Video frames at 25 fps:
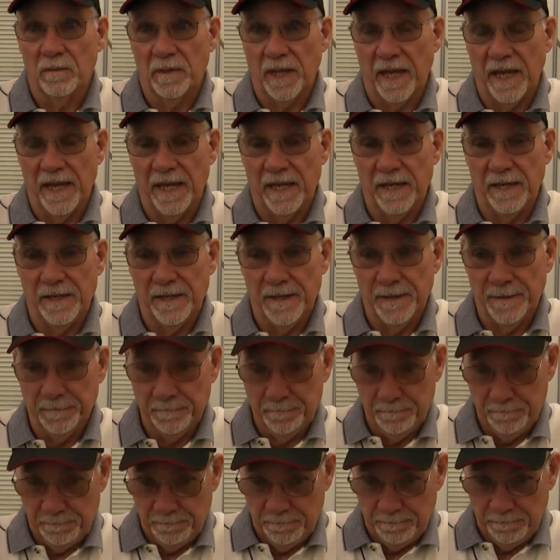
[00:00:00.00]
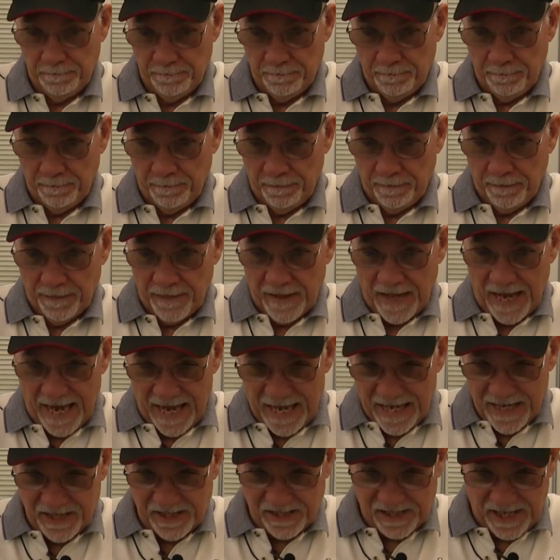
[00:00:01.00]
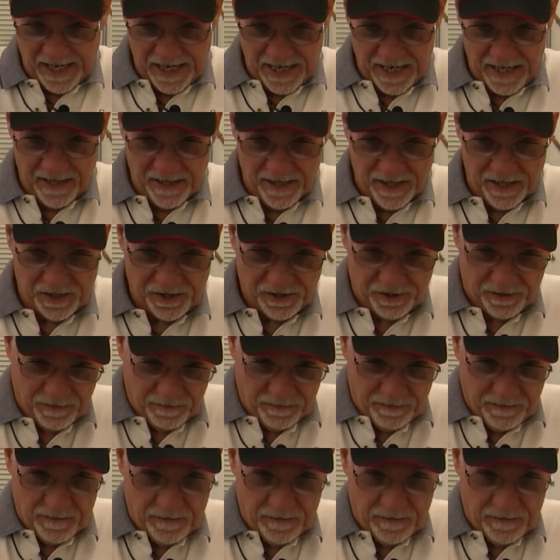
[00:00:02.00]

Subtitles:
And I designed this,